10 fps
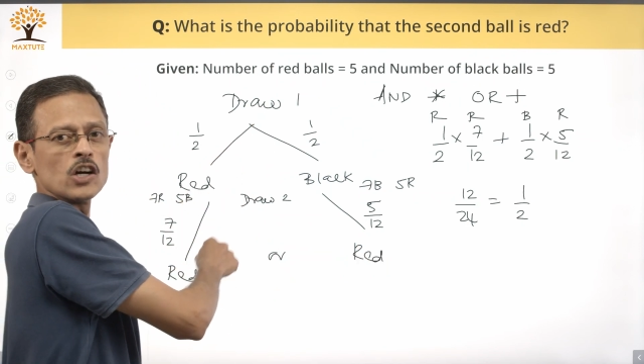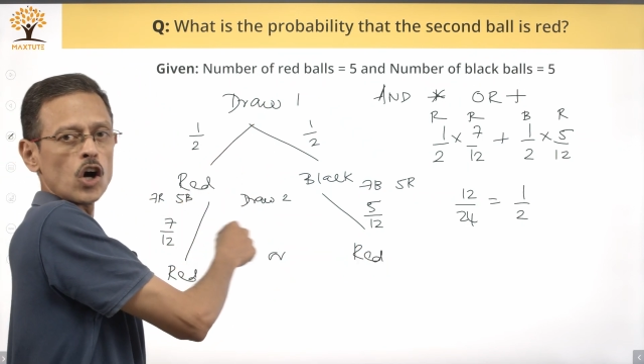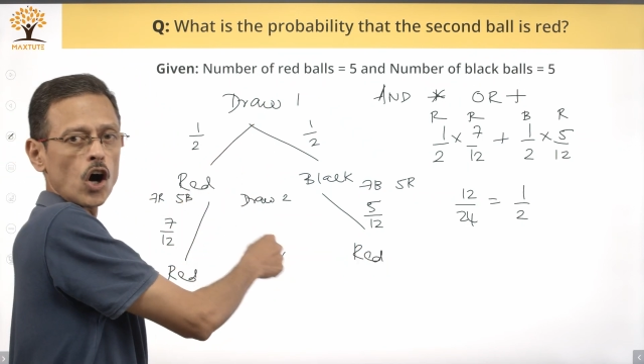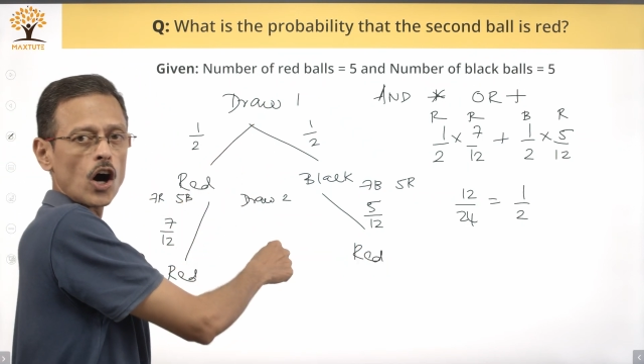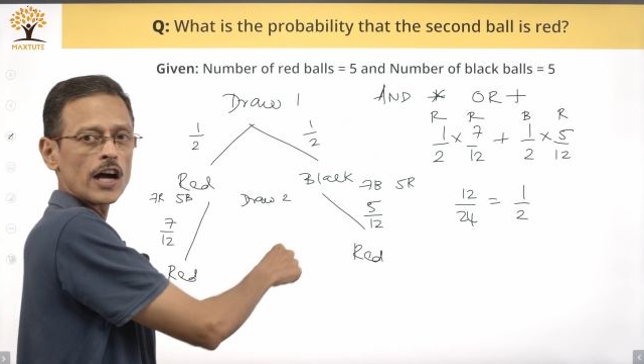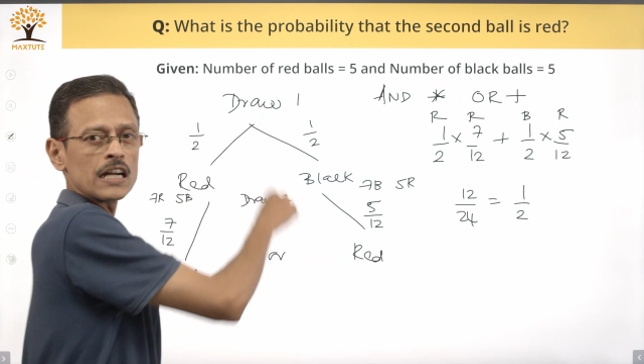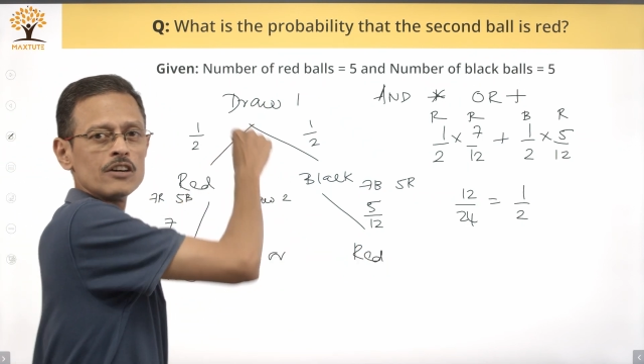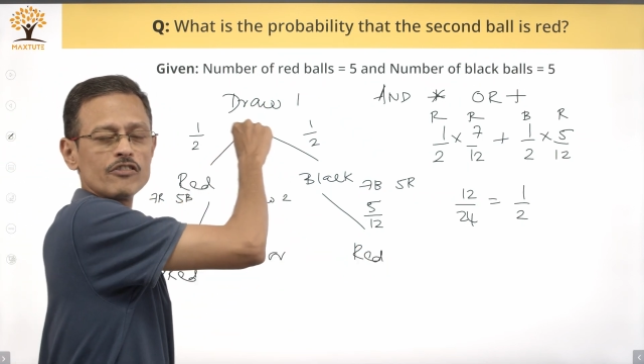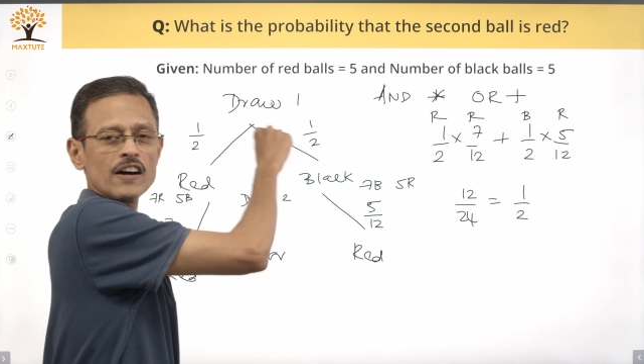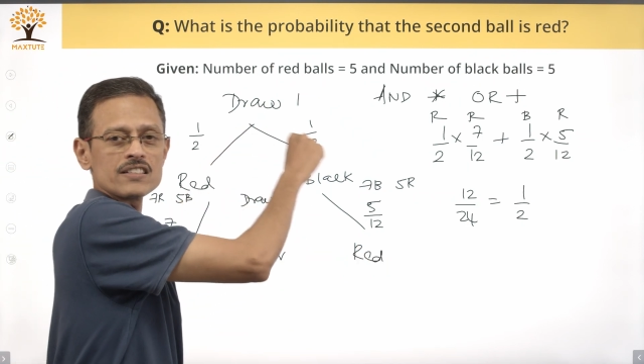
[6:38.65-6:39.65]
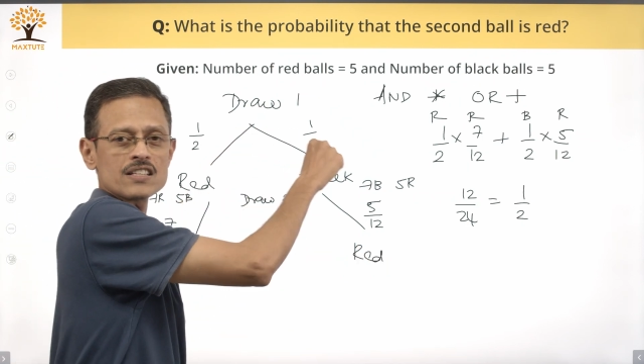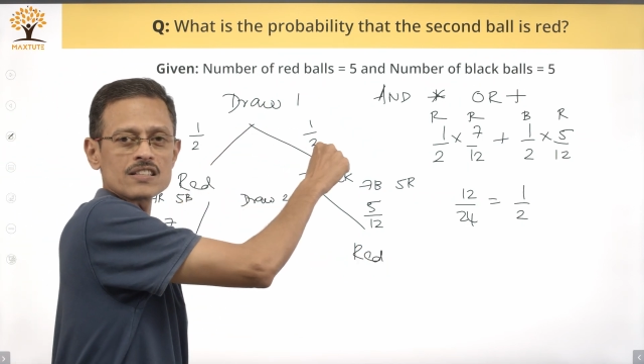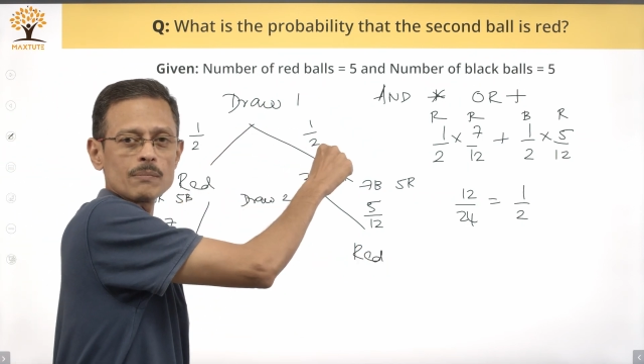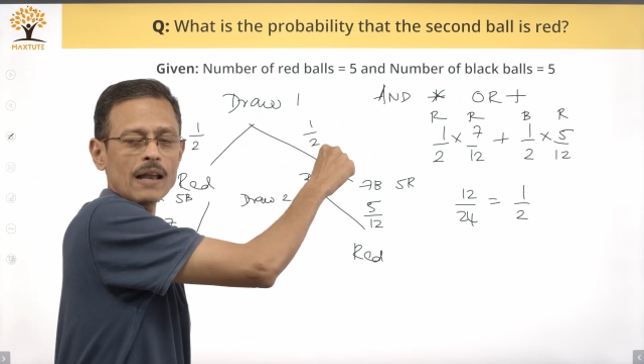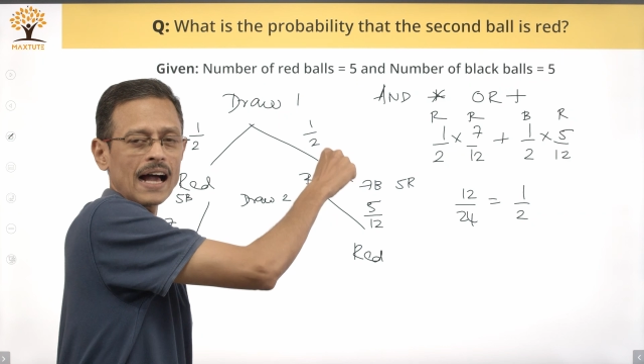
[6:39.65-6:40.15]
or first is
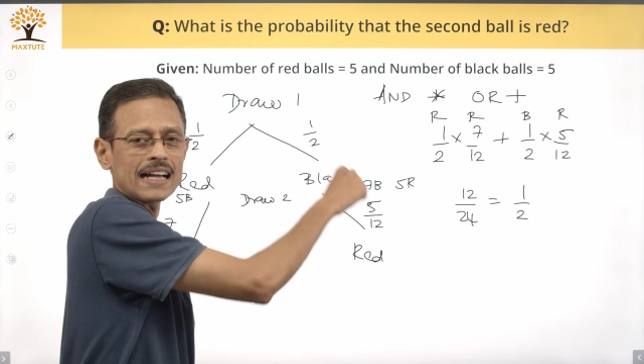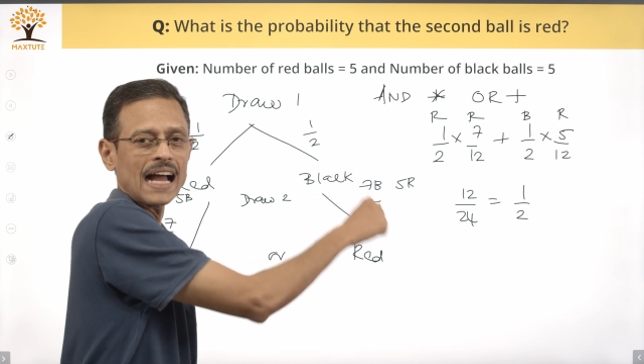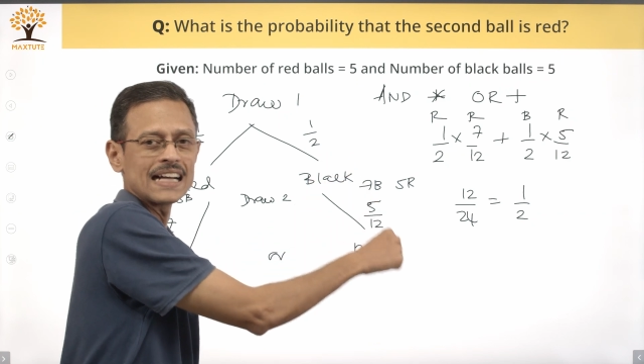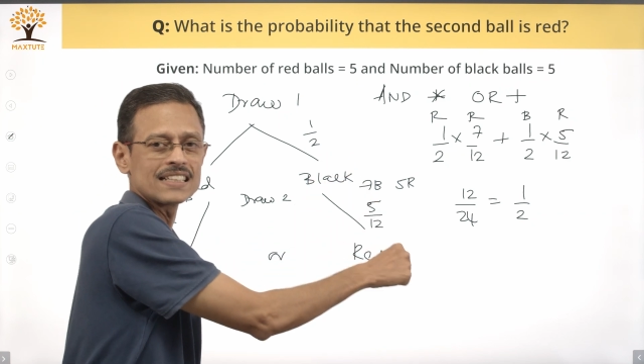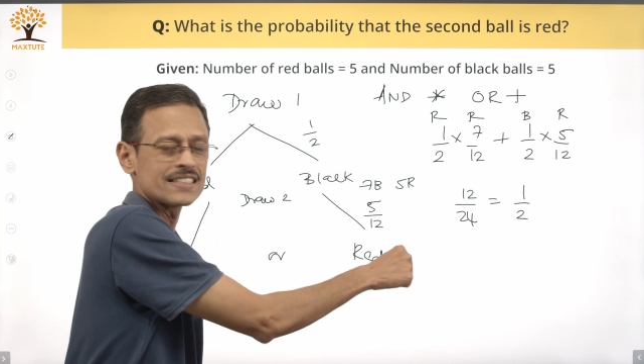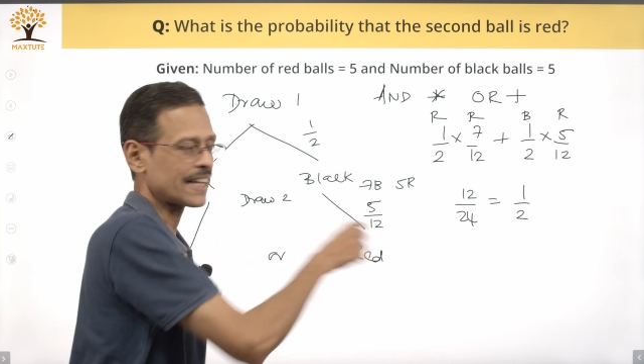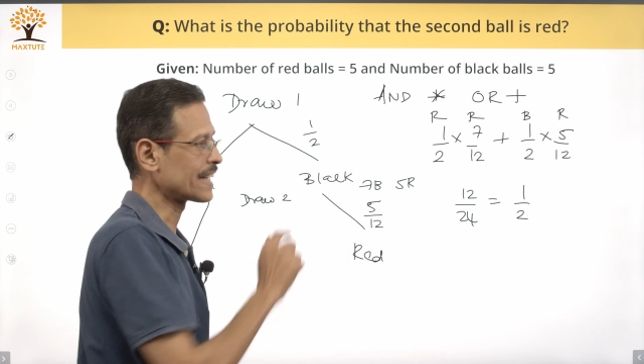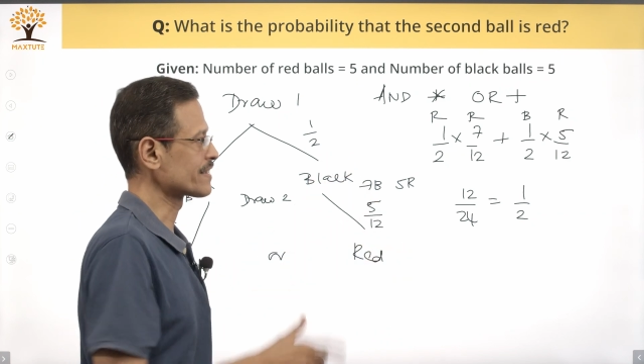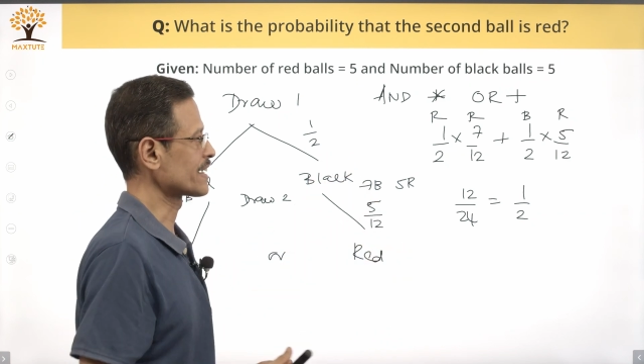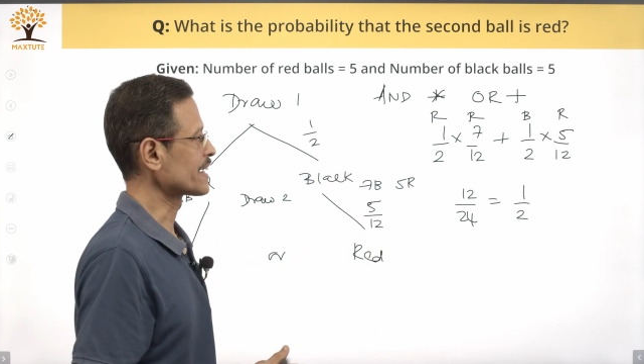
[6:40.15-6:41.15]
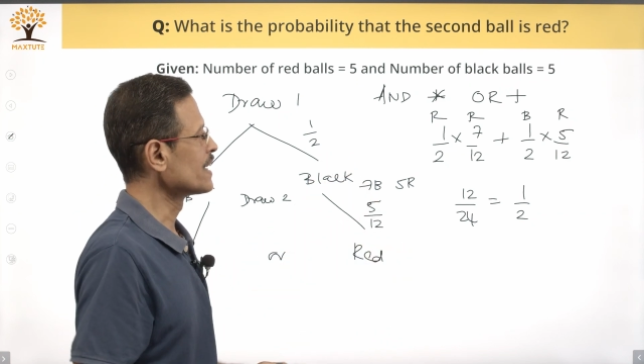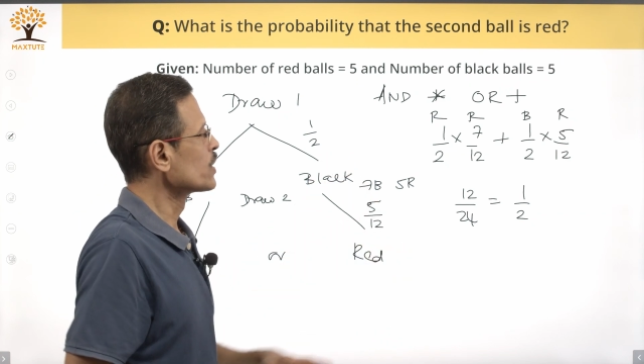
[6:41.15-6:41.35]
a black and the second is a red.